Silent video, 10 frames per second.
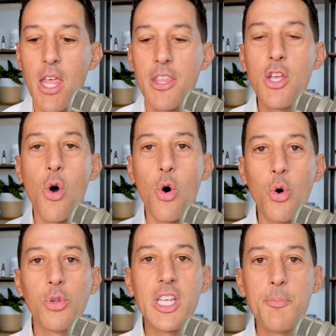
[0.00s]
the
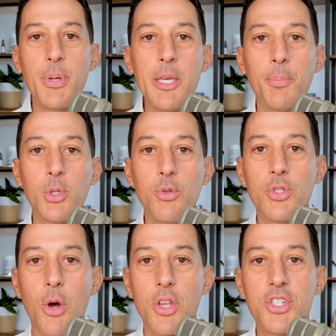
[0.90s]
only people who
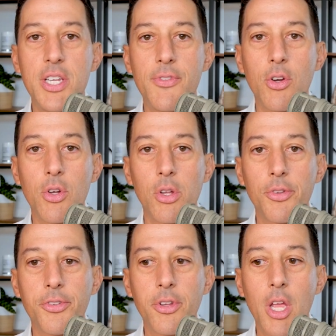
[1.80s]
don't achieve their
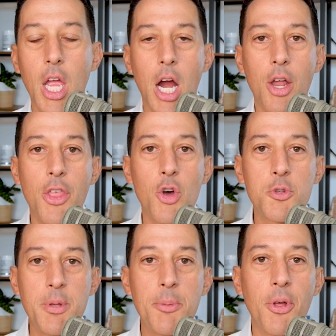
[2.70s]
goals are
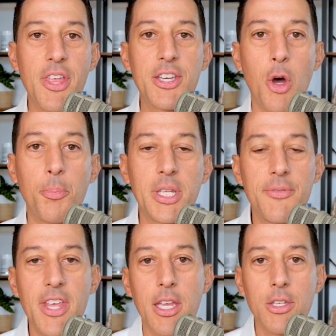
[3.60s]
those people that don't
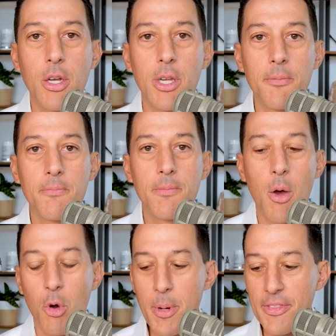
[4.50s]
believe they can do it.
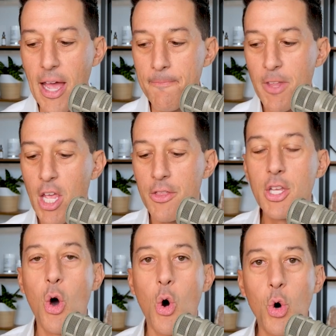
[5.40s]
I want to repeat that.
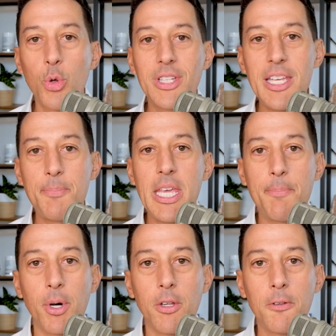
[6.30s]
The only
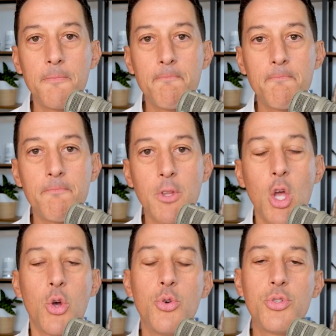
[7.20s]
people
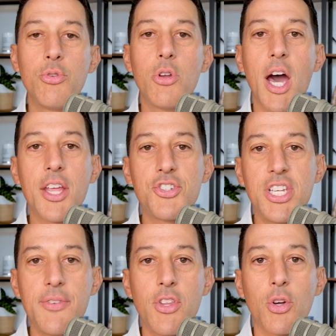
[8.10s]
who do not
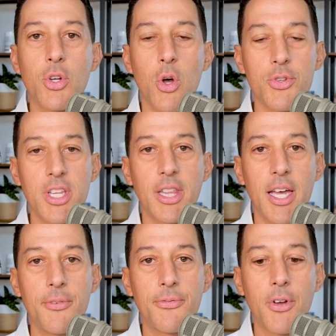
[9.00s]
achieve their goals in
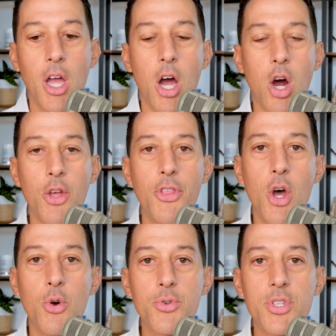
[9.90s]
life are
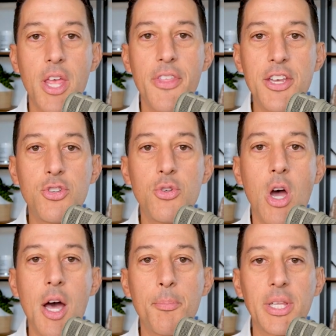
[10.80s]
those that do
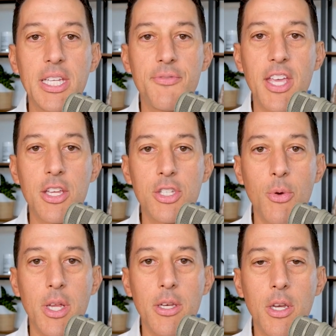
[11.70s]
not believe they can
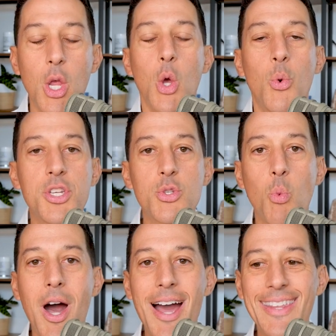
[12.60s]
do it, which is
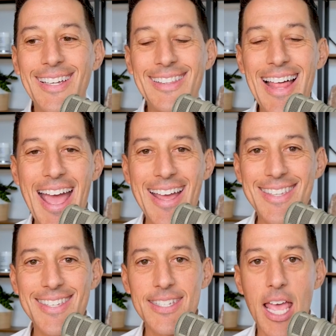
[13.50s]
why the
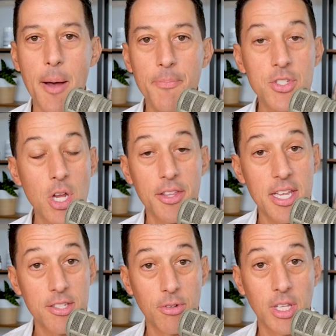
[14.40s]
last step, it's not
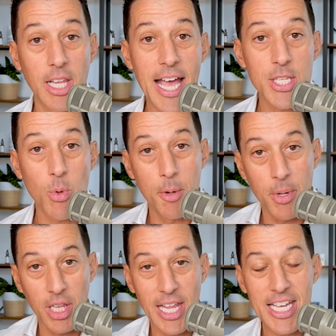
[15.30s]
necessarily the last one,
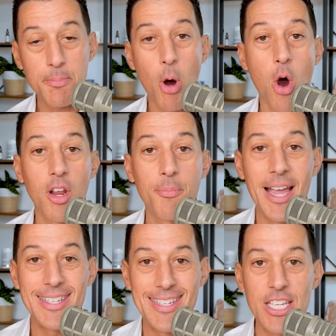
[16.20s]
but the last part of
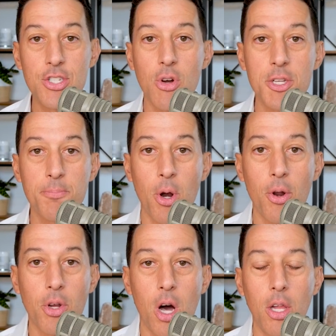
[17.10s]
my de-stress
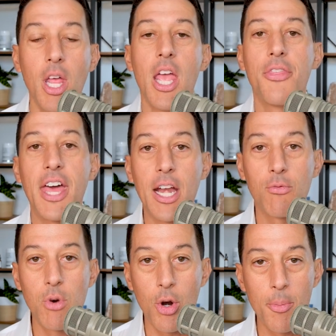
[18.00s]
protocol that I
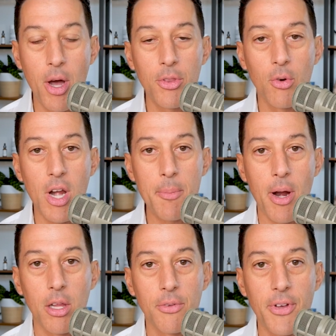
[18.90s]
wrote about in The Rain
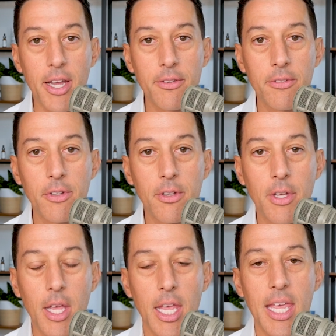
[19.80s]
Barrel Effect
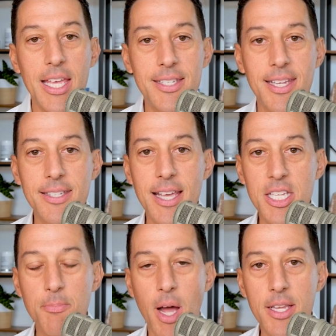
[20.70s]
is
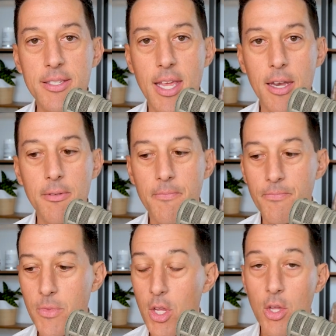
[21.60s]
success mindset.
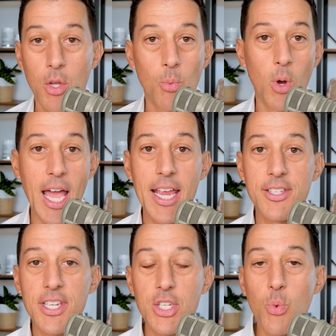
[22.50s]
When I
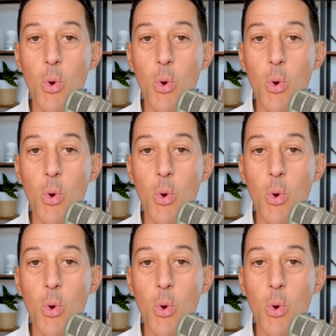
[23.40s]
teach